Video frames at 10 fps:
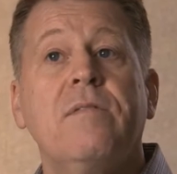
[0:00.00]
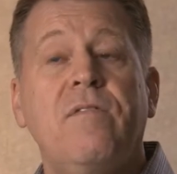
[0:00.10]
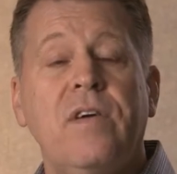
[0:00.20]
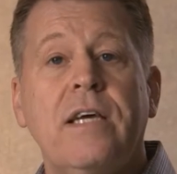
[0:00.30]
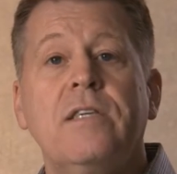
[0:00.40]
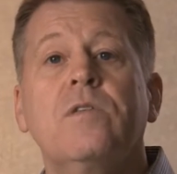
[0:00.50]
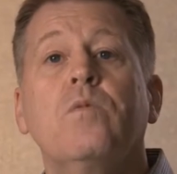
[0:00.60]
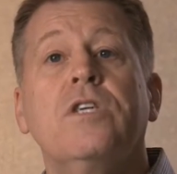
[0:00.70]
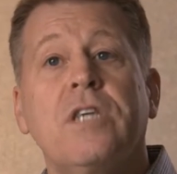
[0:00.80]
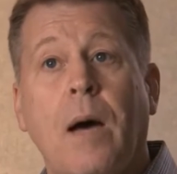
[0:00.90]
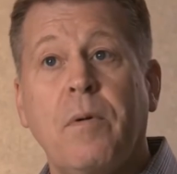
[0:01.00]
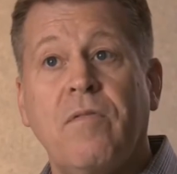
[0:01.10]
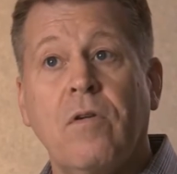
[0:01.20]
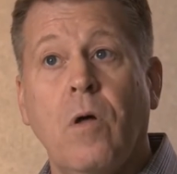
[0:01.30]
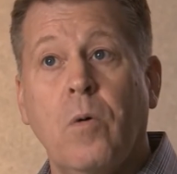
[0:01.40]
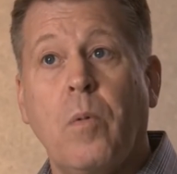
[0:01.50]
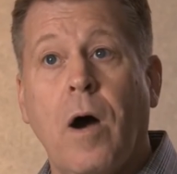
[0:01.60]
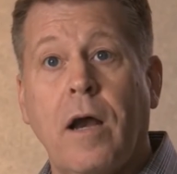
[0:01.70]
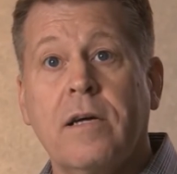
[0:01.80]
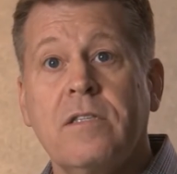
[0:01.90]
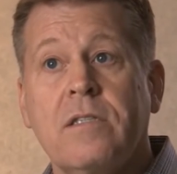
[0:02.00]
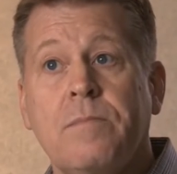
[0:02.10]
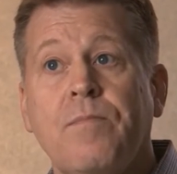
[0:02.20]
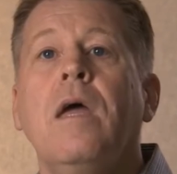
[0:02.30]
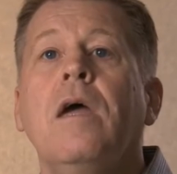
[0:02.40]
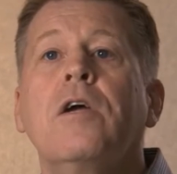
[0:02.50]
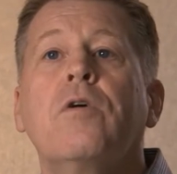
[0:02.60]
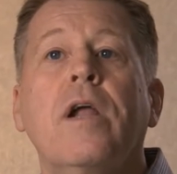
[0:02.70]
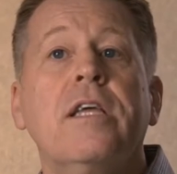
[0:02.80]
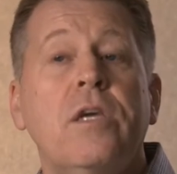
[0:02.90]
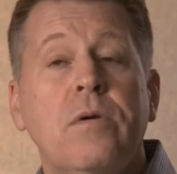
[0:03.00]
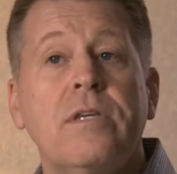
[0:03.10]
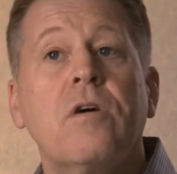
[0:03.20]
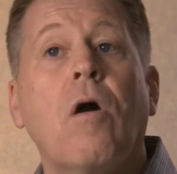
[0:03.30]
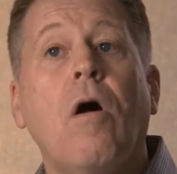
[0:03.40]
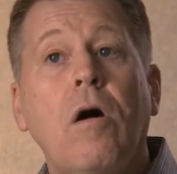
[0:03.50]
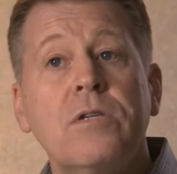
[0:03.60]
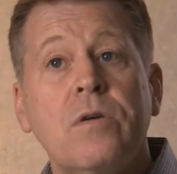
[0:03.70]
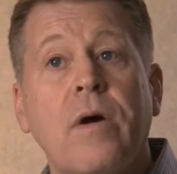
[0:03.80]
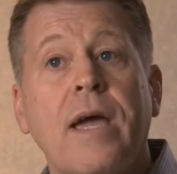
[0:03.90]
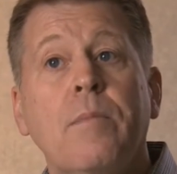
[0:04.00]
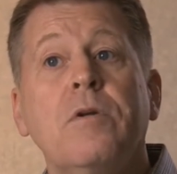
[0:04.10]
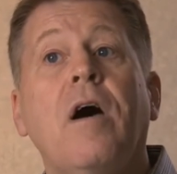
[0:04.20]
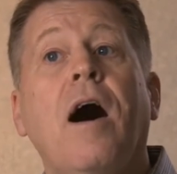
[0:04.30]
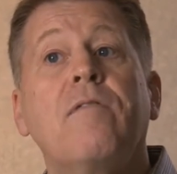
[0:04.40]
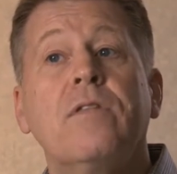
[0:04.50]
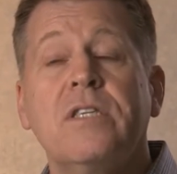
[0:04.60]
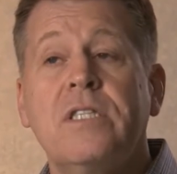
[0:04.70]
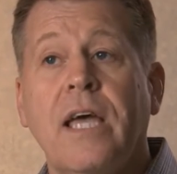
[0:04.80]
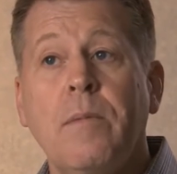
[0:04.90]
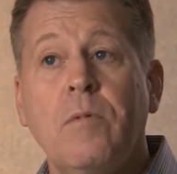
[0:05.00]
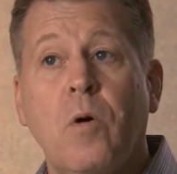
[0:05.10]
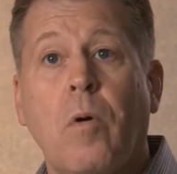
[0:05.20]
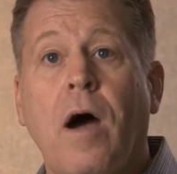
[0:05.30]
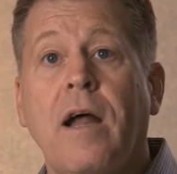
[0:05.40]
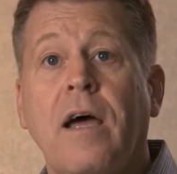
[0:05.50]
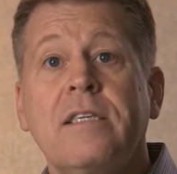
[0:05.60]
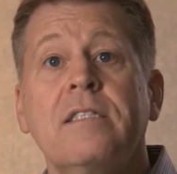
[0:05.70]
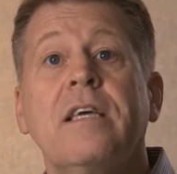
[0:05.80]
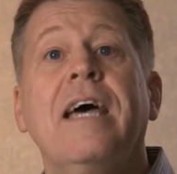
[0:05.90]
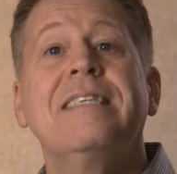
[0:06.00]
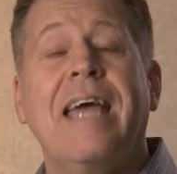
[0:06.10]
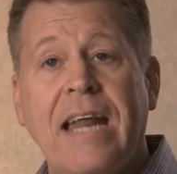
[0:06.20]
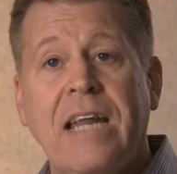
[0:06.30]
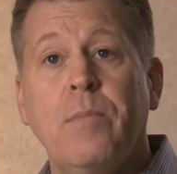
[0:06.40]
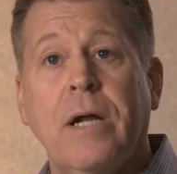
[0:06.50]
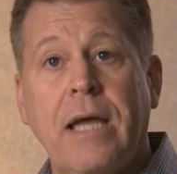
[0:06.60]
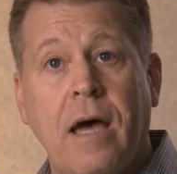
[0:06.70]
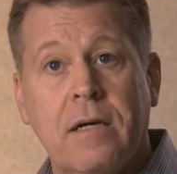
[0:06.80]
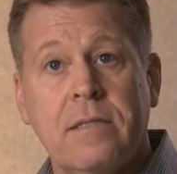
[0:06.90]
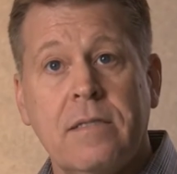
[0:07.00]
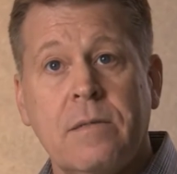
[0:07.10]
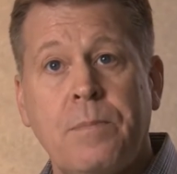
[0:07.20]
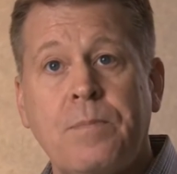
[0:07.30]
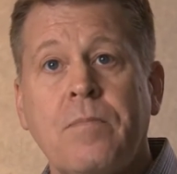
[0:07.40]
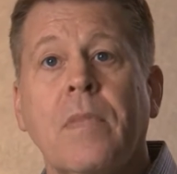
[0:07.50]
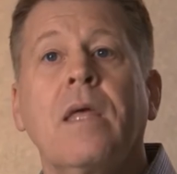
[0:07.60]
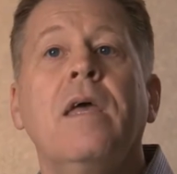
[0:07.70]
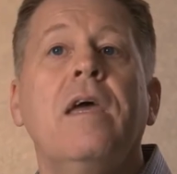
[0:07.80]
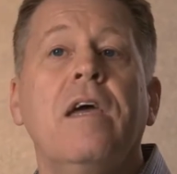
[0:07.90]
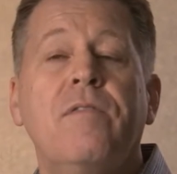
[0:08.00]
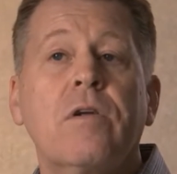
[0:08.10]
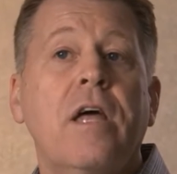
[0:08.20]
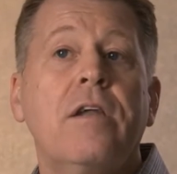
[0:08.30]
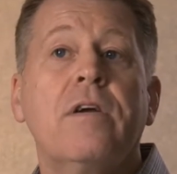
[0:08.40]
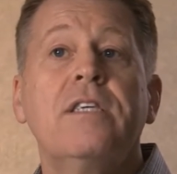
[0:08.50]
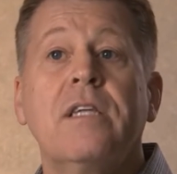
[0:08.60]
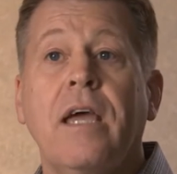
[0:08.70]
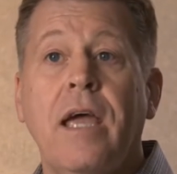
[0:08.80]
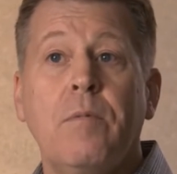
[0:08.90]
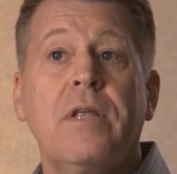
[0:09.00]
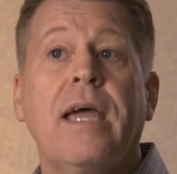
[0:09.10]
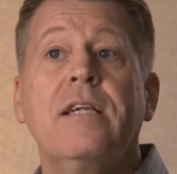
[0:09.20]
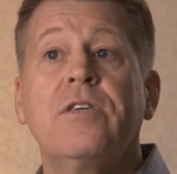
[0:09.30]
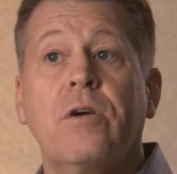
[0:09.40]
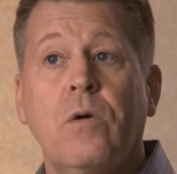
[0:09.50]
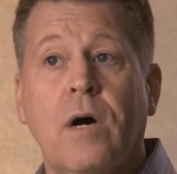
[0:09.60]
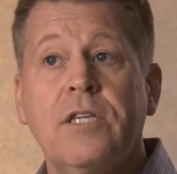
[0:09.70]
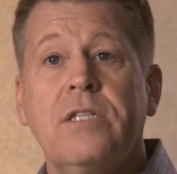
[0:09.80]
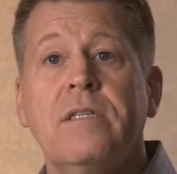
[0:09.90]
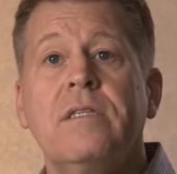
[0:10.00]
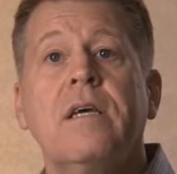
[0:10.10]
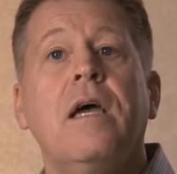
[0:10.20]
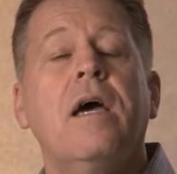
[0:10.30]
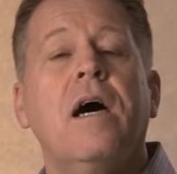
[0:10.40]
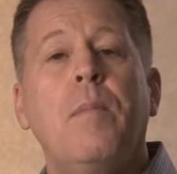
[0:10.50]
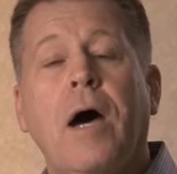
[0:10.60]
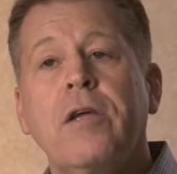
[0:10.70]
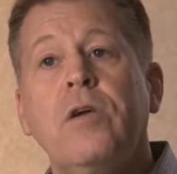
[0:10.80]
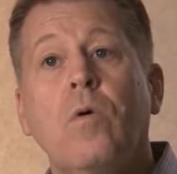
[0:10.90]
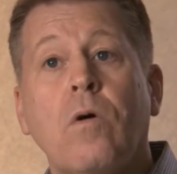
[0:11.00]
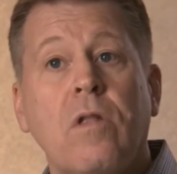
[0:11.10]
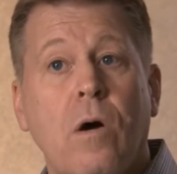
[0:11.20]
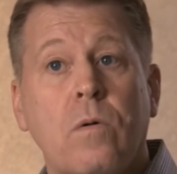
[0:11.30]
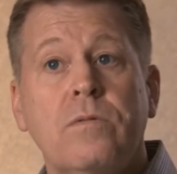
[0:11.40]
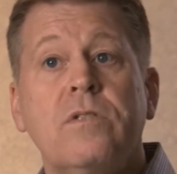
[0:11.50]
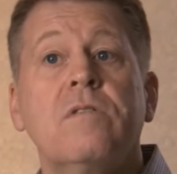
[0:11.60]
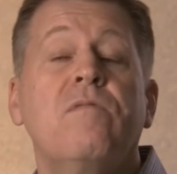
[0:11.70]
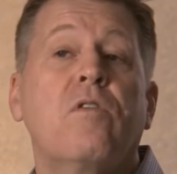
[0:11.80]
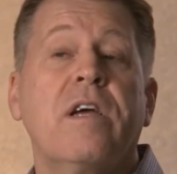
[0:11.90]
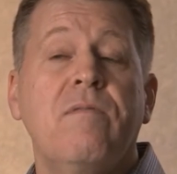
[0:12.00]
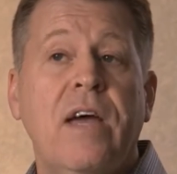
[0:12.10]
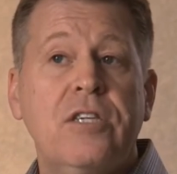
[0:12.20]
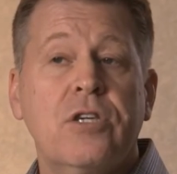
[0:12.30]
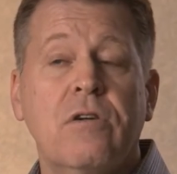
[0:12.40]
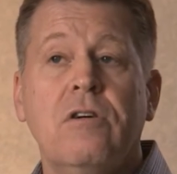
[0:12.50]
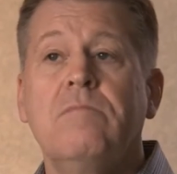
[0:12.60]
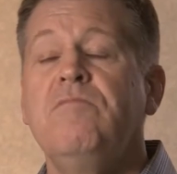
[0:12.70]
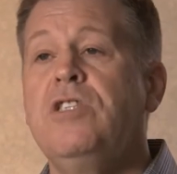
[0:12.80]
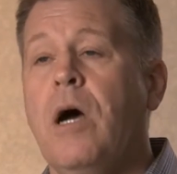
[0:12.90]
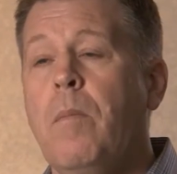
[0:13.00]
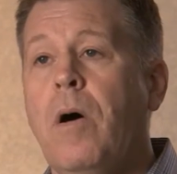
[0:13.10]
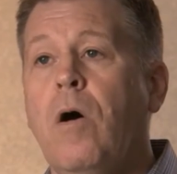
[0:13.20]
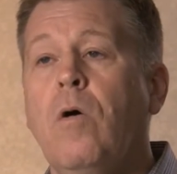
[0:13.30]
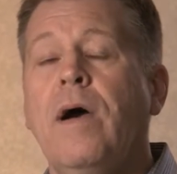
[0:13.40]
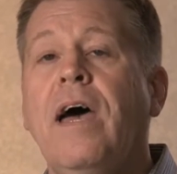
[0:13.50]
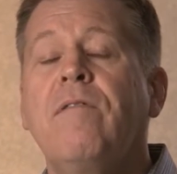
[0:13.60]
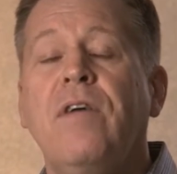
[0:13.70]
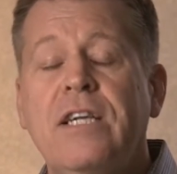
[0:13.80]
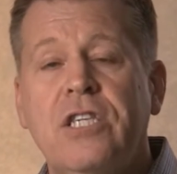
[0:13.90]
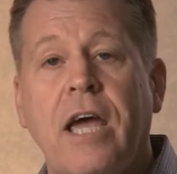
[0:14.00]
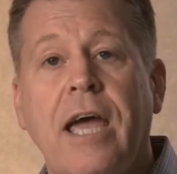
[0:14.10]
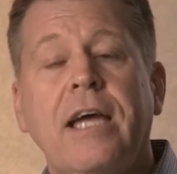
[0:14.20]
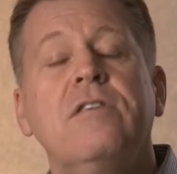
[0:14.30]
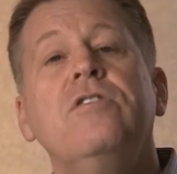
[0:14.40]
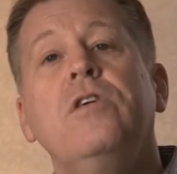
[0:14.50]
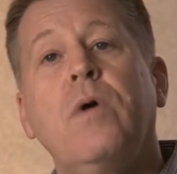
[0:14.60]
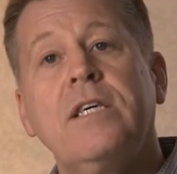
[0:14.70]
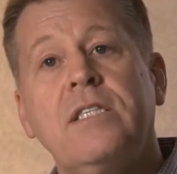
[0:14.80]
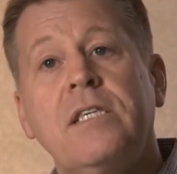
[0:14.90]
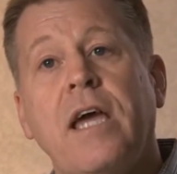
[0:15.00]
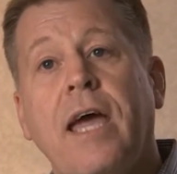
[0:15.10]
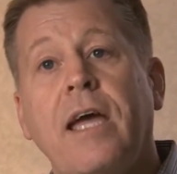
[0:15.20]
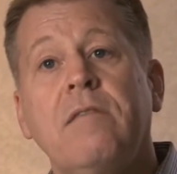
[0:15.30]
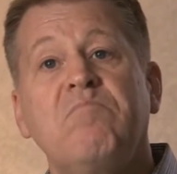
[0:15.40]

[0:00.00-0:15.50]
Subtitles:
and fees when shopping for loan products. Credit unions are also able to offer the same loan products as anybody else. If your lender isn't able to answer your questions about your loans for conventional, jumbo, FHA, USDA,